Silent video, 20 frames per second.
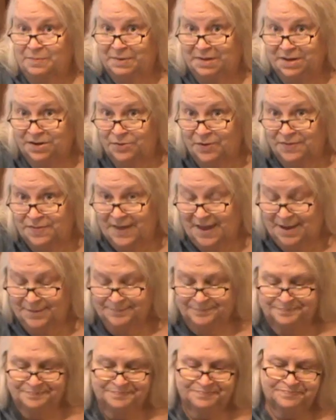to be clear on that.
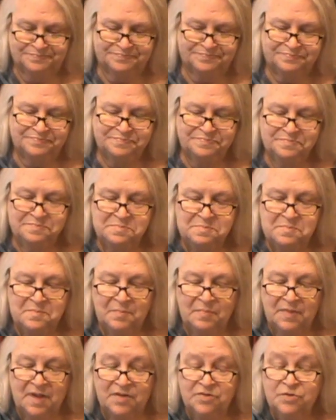
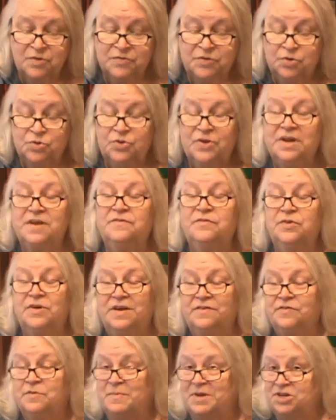So if you're looking for
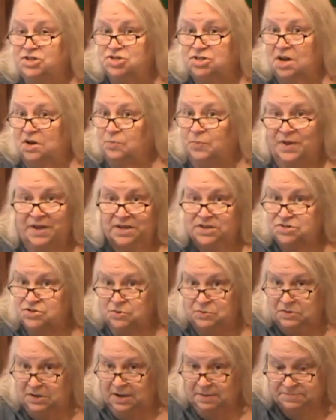information on Wicca,
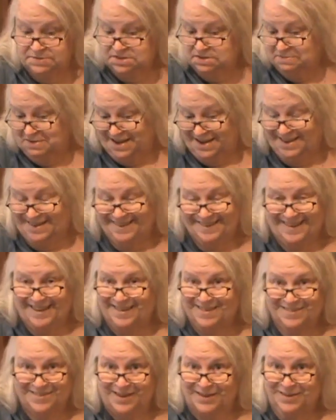don't come to me.
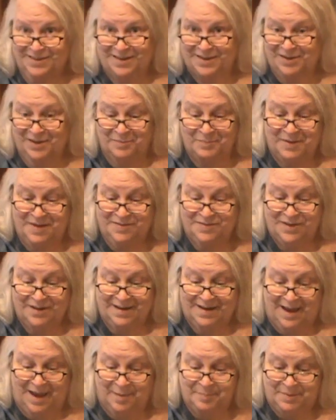It's not going to come. It's not
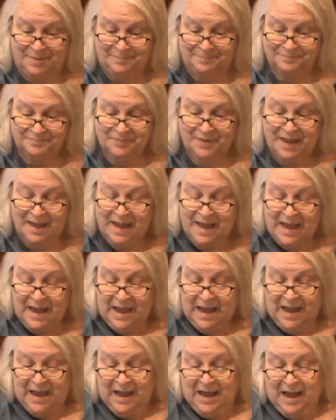going to happen.
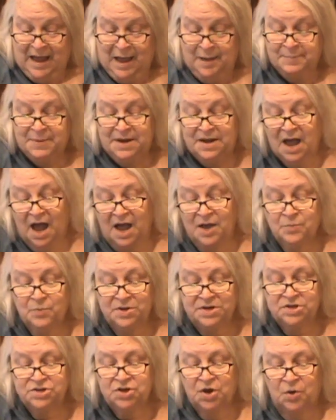But I
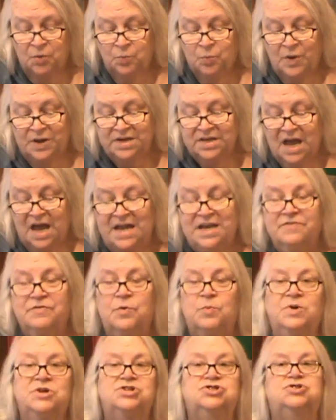want to know what kind of
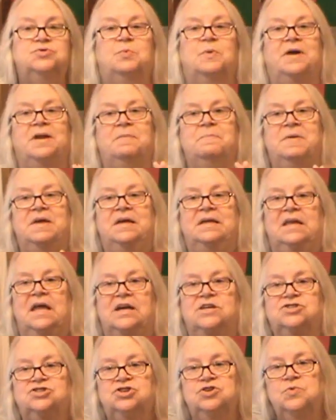a witch you want to be
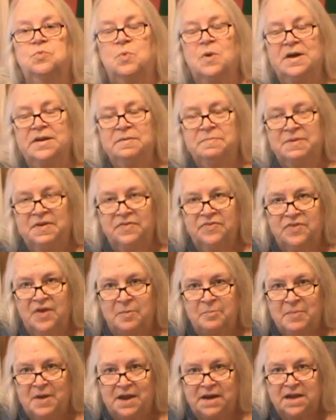like. Do you want to be
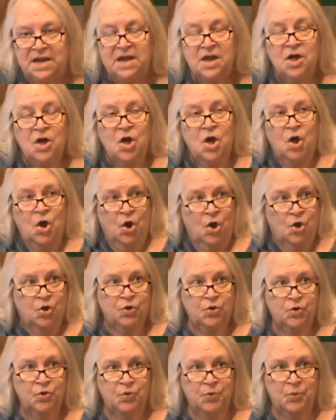somebody
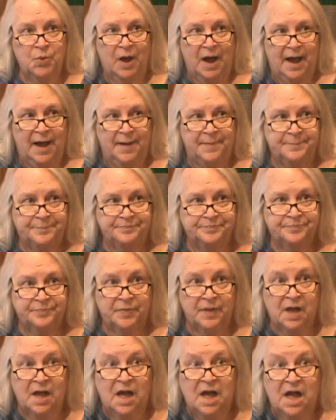who um,
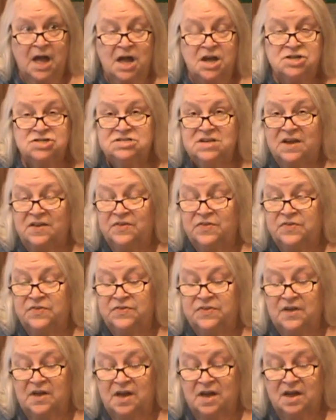
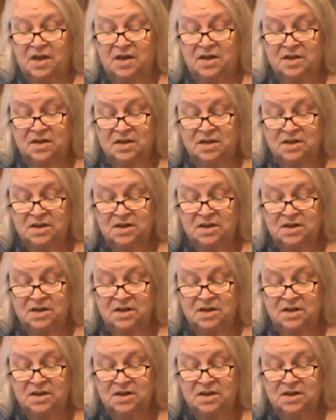does uh,